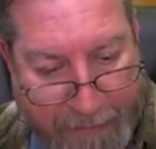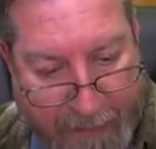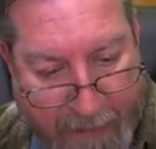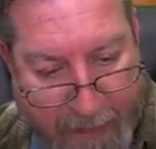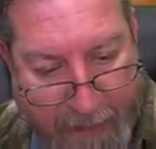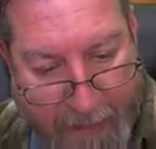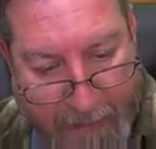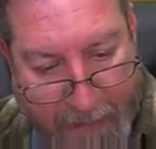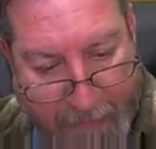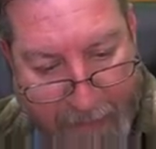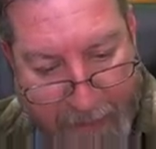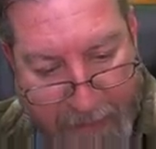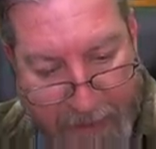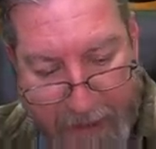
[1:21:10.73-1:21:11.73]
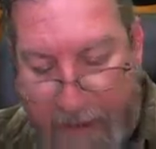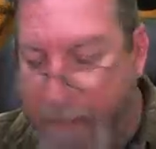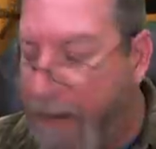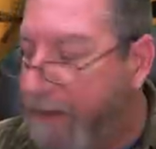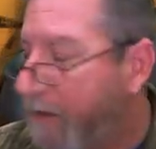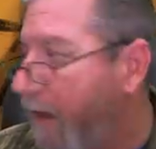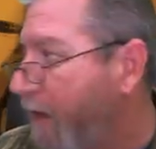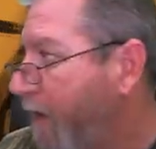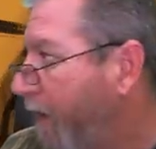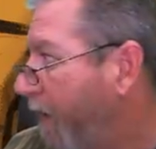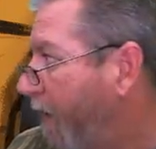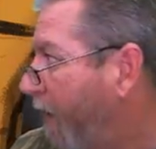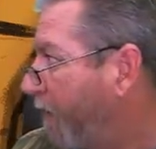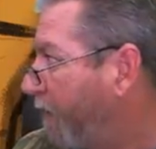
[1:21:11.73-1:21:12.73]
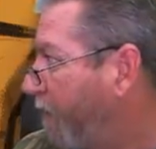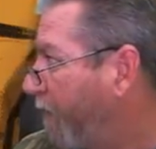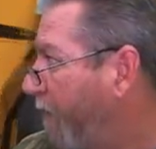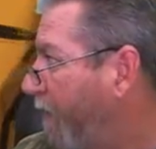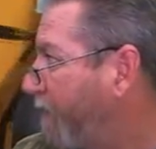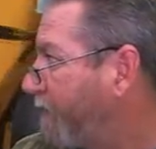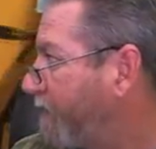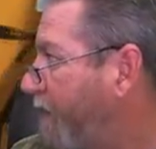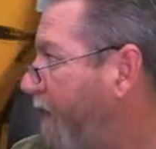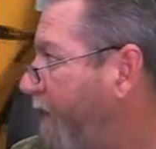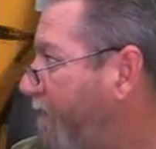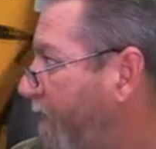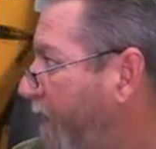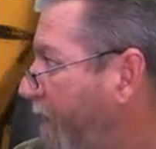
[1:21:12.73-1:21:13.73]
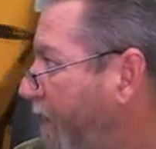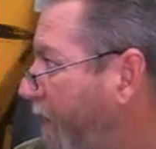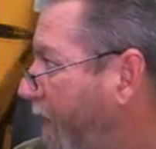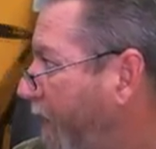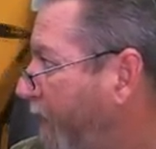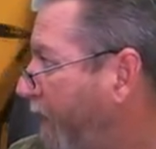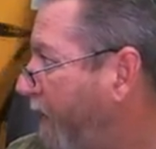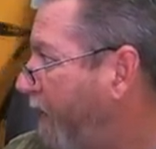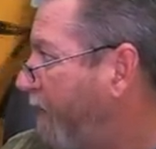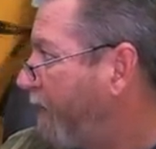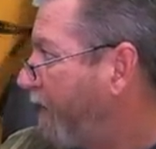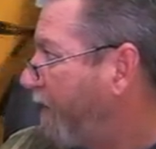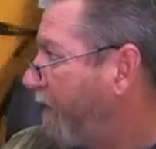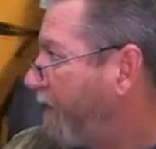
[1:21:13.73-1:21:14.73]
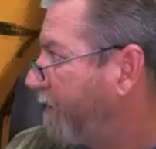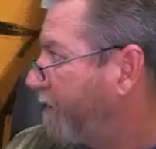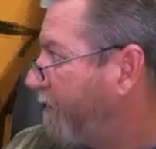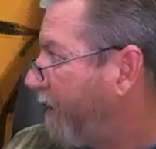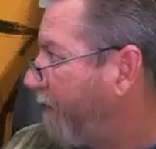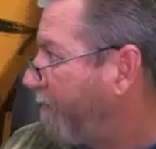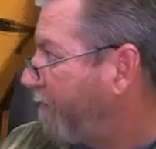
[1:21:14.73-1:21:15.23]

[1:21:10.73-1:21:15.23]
uh, much like my talking i don't know when to stop talking i can't stop